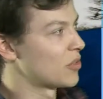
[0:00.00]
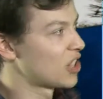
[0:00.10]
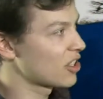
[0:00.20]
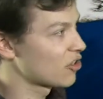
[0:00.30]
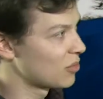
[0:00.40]

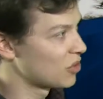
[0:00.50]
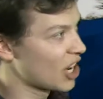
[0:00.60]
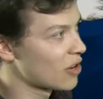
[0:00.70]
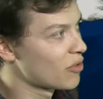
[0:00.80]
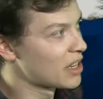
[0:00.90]
Jet stream's
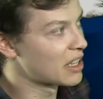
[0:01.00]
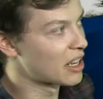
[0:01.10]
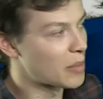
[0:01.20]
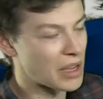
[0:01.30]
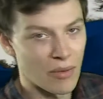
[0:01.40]
generally
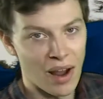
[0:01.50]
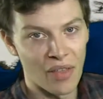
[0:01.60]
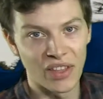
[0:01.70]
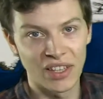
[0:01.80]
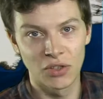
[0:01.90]
going to be
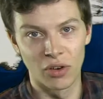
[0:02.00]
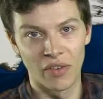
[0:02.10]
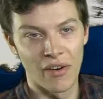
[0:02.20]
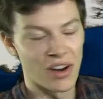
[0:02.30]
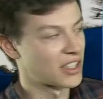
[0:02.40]
around this of area,